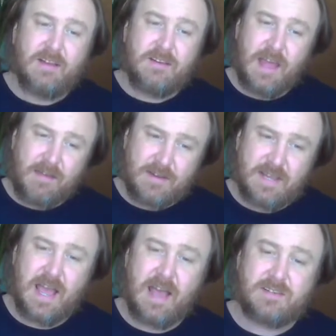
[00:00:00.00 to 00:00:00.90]
have a
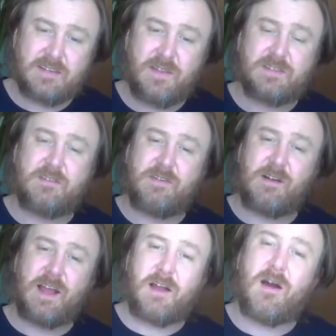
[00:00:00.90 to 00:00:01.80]
task that's a
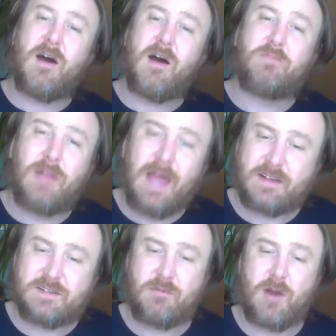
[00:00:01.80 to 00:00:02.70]
very
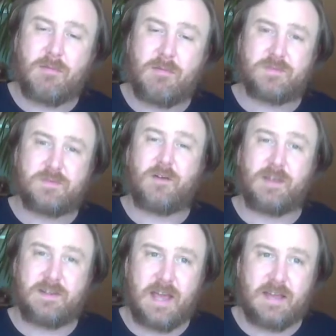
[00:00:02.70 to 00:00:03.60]
complex
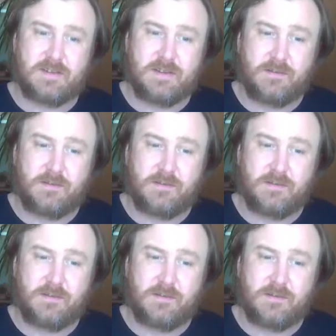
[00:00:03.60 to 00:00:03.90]
problem-solving test.